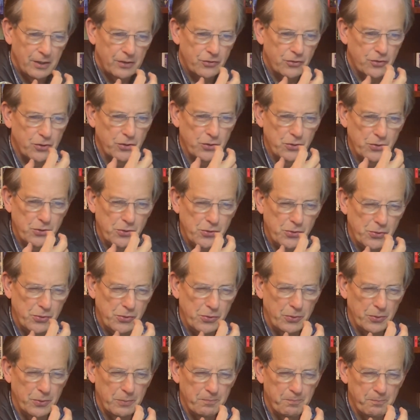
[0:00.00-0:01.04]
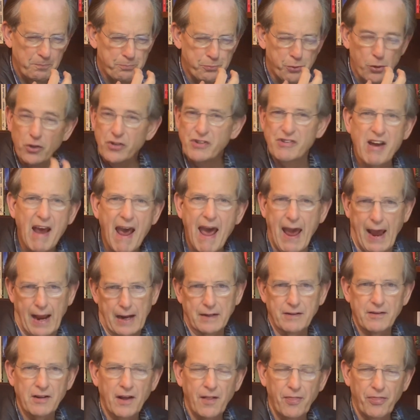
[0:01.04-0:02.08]
to
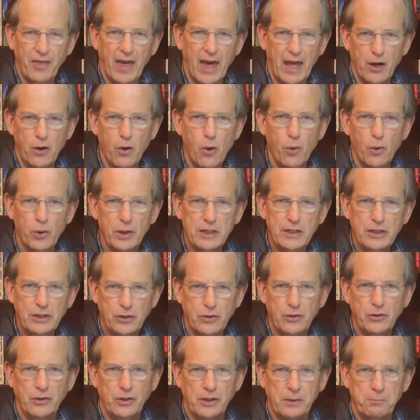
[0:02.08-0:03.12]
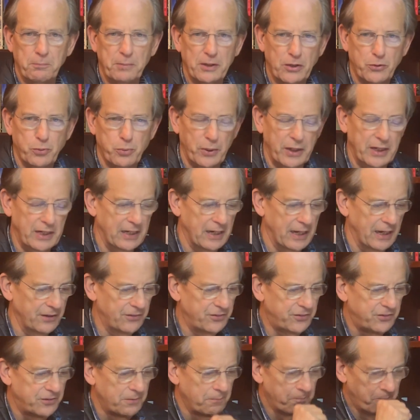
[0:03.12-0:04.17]
protect that holy union between
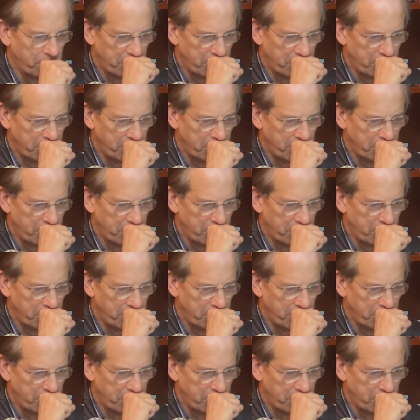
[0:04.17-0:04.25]
us.